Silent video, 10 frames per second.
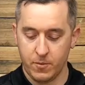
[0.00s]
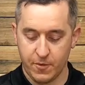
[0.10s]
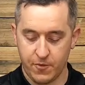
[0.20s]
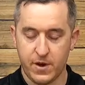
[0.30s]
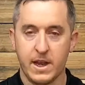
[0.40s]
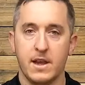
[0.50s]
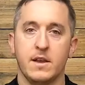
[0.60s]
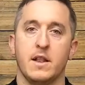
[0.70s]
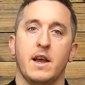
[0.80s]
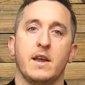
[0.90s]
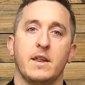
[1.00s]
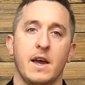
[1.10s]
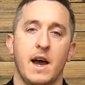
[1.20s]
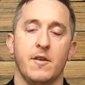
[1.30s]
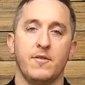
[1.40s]
number 3, like I
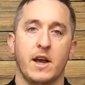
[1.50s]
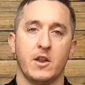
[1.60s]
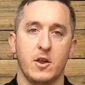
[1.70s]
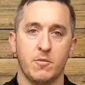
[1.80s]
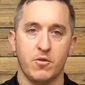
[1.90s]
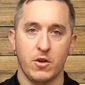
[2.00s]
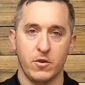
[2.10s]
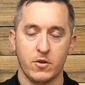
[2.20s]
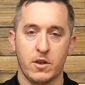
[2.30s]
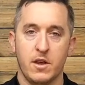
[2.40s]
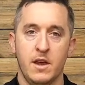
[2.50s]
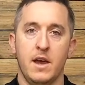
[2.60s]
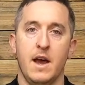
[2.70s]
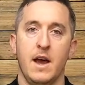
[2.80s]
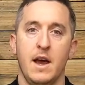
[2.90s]
say, our flagship product,
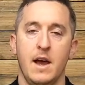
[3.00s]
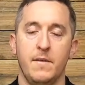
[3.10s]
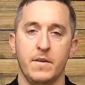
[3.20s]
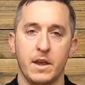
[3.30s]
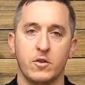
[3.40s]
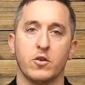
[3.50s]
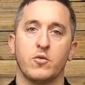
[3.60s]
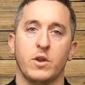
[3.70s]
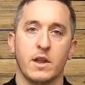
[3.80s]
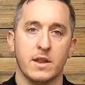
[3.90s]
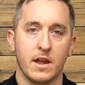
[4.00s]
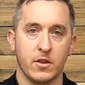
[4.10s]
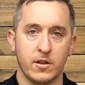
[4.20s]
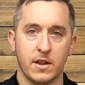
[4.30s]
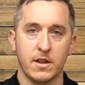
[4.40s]
it does what it says
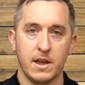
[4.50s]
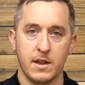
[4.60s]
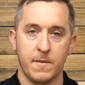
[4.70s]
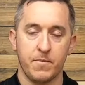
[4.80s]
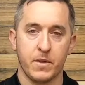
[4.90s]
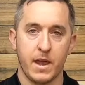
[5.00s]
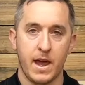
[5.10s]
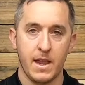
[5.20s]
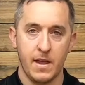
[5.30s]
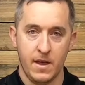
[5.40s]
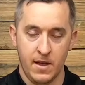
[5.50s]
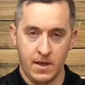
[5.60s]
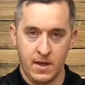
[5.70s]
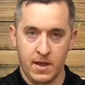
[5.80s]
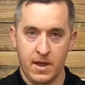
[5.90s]
on the tin. Okay,
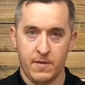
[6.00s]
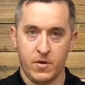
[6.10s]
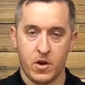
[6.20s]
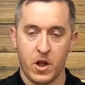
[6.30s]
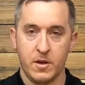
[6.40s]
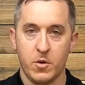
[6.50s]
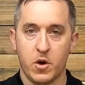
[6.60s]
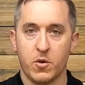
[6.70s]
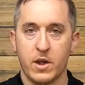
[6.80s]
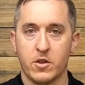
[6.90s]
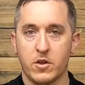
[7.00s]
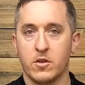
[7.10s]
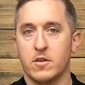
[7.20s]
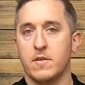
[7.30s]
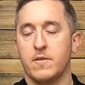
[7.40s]
if you've got any more
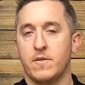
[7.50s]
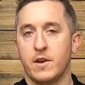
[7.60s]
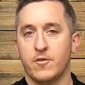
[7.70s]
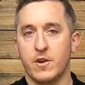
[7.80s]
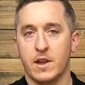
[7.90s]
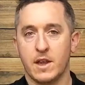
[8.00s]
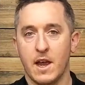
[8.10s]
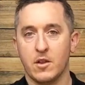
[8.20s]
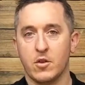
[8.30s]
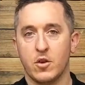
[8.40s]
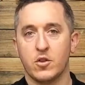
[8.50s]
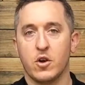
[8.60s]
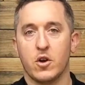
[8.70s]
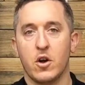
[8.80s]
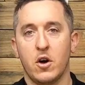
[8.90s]
questions, feel free to get in touch
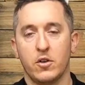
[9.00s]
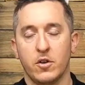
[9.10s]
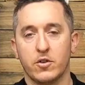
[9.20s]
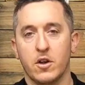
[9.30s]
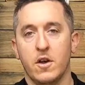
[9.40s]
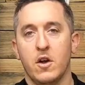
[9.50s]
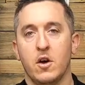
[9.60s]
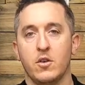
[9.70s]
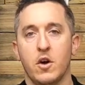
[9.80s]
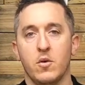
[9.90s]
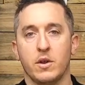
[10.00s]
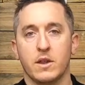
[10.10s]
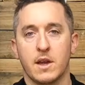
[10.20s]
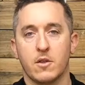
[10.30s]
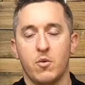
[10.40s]
or call us on
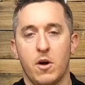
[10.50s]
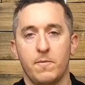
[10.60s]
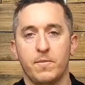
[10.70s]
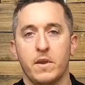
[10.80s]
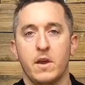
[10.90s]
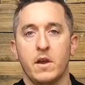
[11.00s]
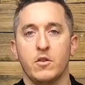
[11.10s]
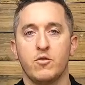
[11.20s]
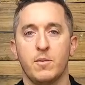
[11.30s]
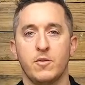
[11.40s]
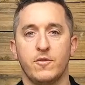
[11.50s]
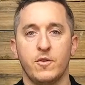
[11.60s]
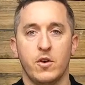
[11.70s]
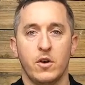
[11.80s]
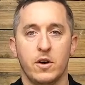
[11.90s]
0161
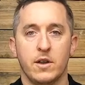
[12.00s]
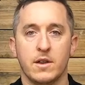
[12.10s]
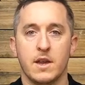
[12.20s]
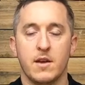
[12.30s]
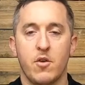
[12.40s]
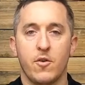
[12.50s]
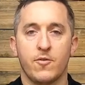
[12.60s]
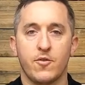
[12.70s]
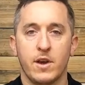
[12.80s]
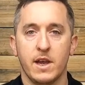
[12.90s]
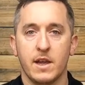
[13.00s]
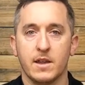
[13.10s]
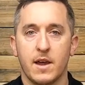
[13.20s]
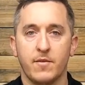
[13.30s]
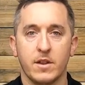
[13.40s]
444
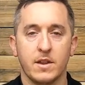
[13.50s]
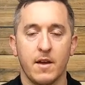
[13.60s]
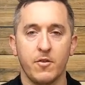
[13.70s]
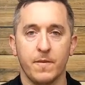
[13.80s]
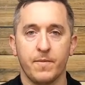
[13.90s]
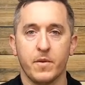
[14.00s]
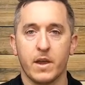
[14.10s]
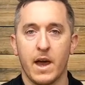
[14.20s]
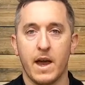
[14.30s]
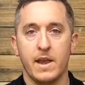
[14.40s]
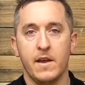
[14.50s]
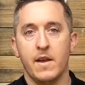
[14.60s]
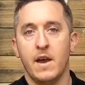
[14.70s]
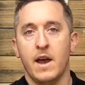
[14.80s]
0377. Okay,